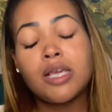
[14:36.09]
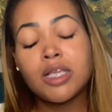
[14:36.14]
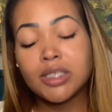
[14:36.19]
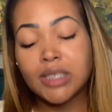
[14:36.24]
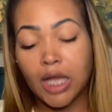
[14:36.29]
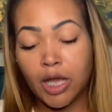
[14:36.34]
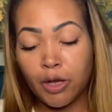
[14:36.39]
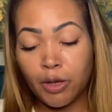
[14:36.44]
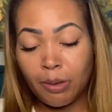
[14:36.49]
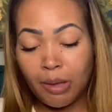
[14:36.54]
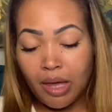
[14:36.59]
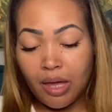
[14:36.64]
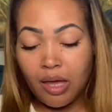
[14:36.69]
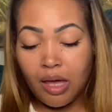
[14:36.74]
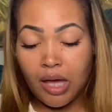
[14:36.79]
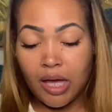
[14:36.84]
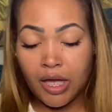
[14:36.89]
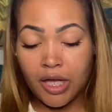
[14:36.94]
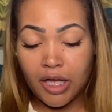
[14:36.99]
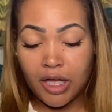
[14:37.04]
So
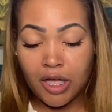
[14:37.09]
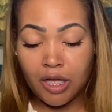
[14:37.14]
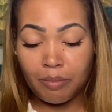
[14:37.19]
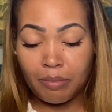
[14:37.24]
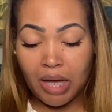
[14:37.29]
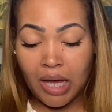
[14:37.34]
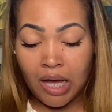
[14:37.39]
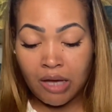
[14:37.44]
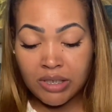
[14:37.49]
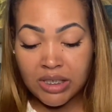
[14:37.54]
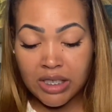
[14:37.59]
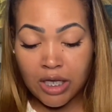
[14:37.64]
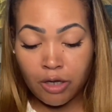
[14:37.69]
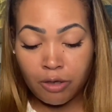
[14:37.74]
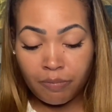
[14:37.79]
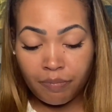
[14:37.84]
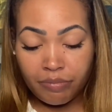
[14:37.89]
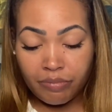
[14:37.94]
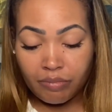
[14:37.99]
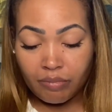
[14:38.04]

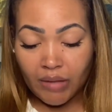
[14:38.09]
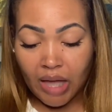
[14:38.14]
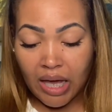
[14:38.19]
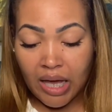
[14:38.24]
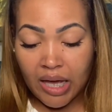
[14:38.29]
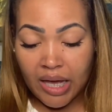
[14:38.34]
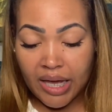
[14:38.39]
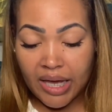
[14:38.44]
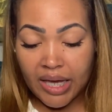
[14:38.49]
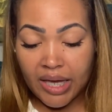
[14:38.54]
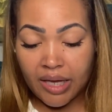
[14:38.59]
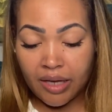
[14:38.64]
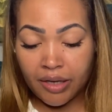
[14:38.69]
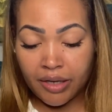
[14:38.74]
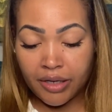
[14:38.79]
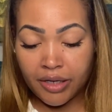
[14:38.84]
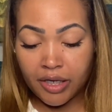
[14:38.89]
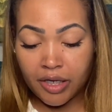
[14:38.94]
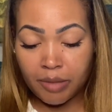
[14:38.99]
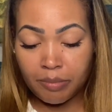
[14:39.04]
also,
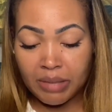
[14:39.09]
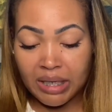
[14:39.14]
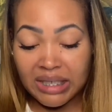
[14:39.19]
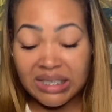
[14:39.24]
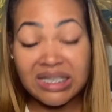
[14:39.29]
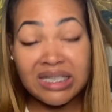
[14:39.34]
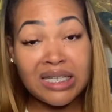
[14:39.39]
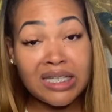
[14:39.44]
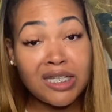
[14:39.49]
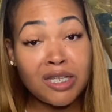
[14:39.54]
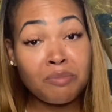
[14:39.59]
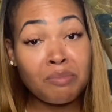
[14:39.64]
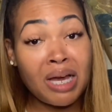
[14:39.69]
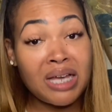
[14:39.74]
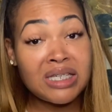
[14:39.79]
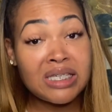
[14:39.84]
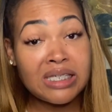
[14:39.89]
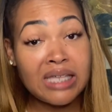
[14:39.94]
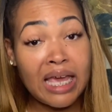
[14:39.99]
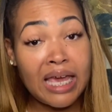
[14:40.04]
I extended
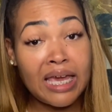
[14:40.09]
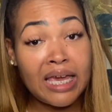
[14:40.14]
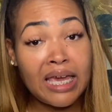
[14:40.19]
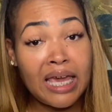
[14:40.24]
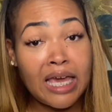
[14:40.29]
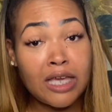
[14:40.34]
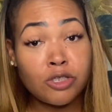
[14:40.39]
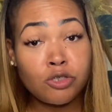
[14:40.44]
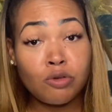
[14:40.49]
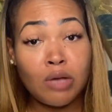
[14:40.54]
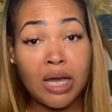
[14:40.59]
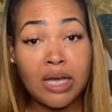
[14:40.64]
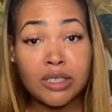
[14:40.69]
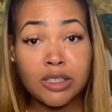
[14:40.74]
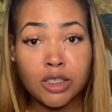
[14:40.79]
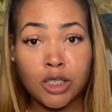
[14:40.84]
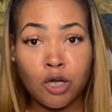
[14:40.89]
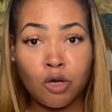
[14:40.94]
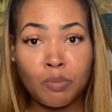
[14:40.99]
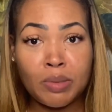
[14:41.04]
my stay, as you guys
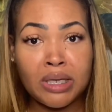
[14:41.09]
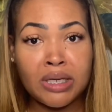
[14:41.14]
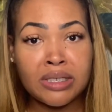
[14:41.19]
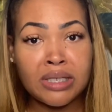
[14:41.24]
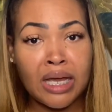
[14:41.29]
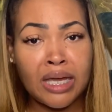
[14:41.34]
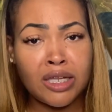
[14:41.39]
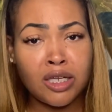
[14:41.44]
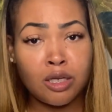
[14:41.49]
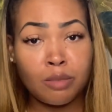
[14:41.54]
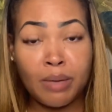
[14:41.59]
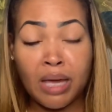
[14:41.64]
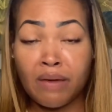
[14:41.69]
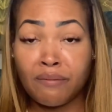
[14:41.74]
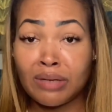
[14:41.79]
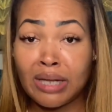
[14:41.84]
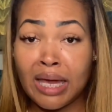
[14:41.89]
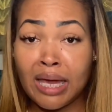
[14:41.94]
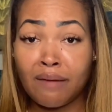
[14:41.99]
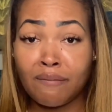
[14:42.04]
know, because I ended up
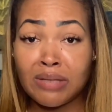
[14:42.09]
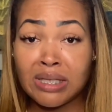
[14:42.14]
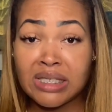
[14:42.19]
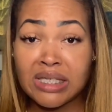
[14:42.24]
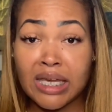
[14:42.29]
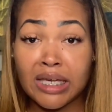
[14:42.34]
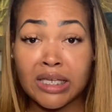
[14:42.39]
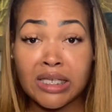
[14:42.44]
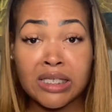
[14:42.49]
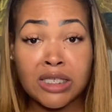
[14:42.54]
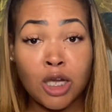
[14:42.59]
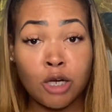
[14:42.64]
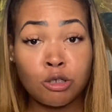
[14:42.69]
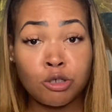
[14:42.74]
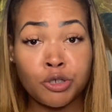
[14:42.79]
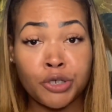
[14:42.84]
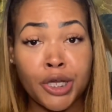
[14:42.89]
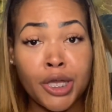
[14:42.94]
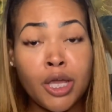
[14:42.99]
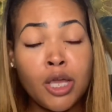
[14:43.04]
having to have the second
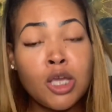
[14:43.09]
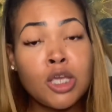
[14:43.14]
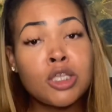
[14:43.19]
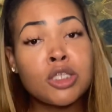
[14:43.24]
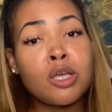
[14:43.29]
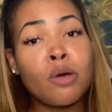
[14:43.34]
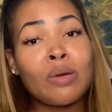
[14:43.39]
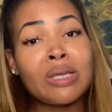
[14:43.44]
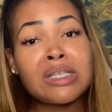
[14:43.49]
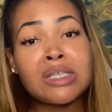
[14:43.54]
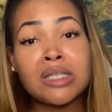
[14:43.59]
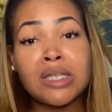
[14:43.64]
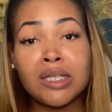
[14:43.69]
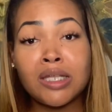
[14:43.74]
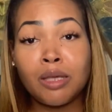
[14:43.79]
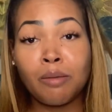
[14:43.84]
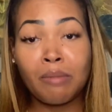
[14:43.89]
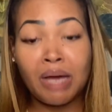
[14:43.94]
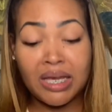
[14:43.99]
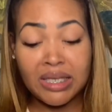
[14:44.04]
surgery. So
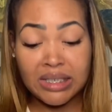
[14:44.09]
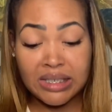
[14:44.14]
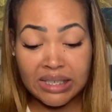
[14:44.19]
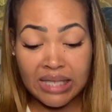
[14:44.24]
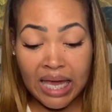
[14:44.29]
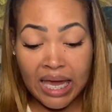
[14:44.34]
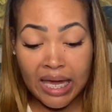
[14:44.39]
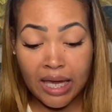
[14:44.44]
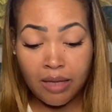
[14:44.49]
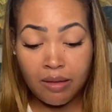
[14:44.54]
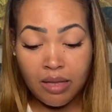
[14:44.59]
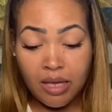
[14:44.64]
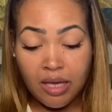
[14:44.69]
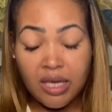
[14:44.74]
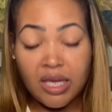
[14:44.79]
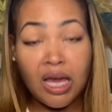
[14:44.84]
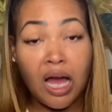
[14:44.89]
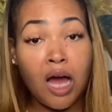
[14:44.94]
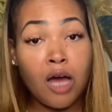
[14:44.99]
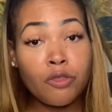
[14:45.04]
extending my stay,
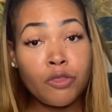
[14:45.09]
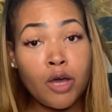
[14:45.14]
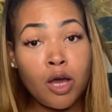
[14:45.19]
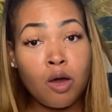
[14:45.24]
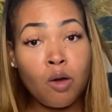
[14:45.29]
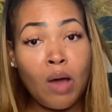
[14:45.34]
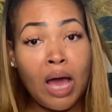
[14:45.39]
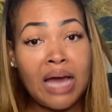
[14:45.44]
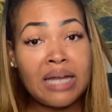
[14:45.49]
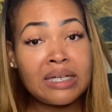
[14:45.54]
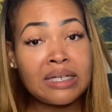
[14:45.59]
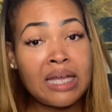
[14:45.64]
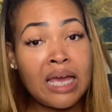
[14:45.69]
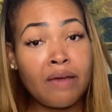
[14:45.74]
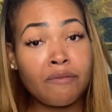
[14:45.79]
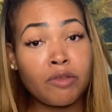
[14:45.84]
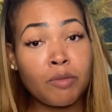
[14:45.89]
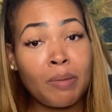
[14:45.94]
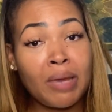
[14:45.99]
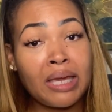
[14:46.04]
although I didn't
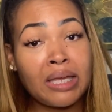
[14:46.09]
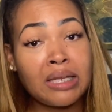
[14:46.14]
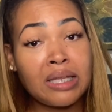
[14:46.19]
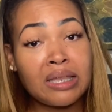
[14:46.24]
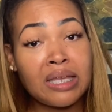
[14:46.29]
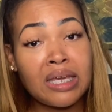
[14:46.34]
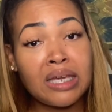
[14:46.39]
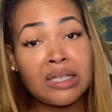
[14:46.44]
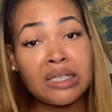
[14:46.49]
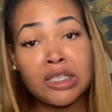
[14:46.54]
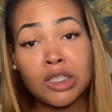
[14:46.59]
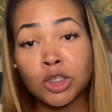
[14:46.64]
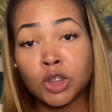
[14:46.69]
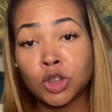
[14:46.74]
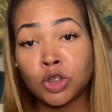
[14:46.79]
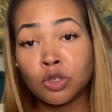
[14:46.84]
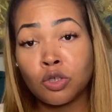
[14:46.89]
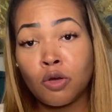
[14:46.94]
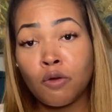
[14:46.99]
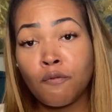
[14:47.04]
have to pay anything
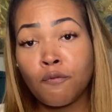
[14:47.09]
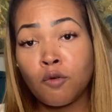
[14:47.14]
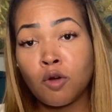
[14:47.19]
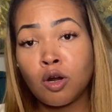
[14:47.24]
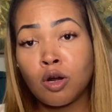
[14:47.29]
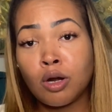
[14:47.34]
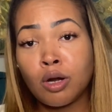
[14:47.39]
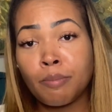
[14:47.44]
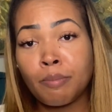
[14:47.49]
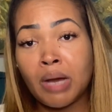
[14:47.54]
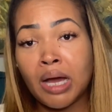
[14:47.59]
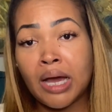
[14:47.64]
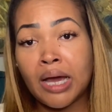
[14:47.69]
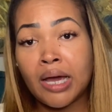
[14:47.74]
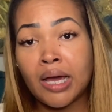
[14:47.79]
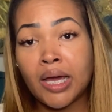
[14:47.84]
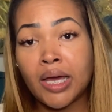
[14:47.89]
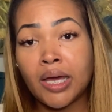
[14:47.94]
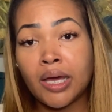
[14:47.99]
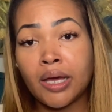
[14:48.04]
additional for
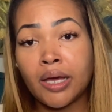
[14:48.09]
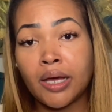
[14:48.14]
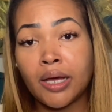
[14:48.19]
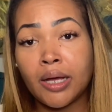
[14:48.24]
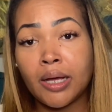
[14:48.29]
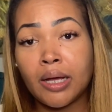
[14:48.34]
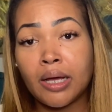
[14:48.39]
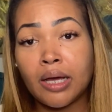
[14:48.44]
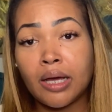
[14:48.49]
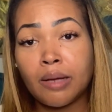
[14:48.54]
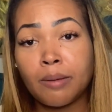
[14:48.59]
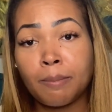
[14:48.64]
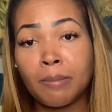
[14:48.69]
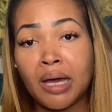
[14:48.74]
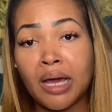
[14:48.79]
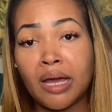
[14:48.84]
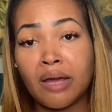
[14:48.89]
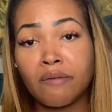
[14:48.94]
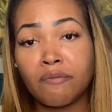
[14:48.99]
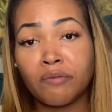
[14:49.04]
my
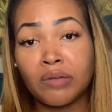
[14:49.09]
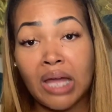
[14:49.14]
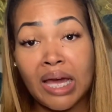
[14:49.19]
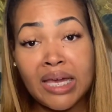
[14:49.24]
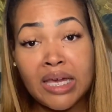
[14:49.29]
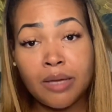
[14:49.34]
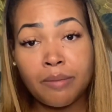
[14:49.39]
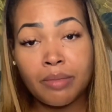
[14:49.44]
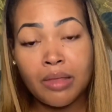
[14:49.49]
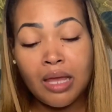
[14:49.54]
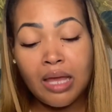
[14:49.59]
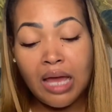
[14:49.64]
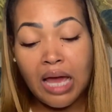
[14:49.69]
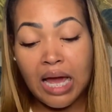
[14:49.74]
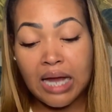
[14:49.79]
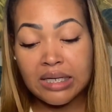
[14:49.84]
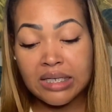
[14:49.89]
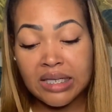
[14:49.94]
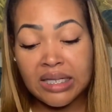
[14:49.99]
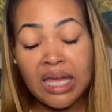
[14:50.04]
my flight,
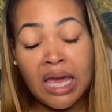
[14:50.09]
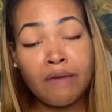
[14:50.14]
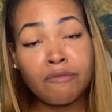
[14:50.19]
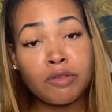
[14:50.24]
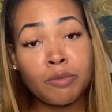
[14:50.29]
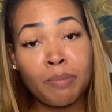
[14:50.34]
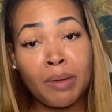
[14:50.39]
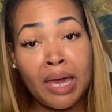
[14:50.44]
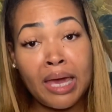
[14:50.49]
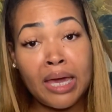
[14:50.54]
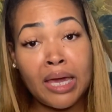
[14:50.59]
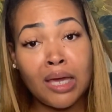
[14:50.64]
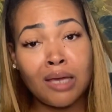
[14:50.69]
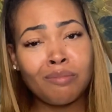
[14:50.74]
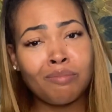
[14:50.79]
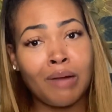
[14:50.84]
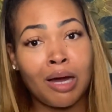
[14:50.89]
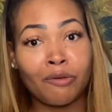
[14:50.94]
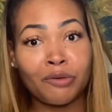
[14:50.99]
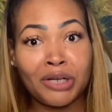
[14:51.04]
I did have to
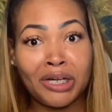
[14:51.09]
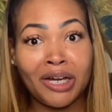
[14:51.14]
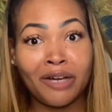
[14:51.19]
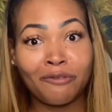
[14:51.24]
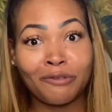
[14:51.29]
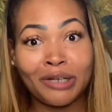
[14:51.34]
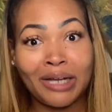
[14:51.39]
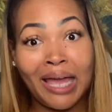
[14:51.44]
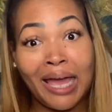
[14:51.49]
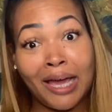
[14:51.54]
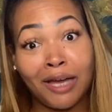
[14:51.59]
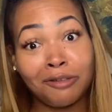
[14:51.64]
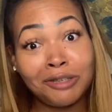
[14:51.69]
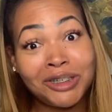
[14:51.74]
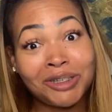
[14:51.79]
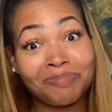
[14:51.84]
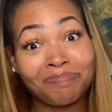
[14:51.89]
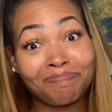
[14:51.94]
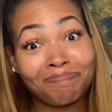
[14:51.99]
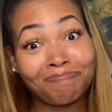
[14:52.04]
pay my recovery
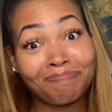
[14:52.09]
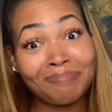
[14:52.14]
house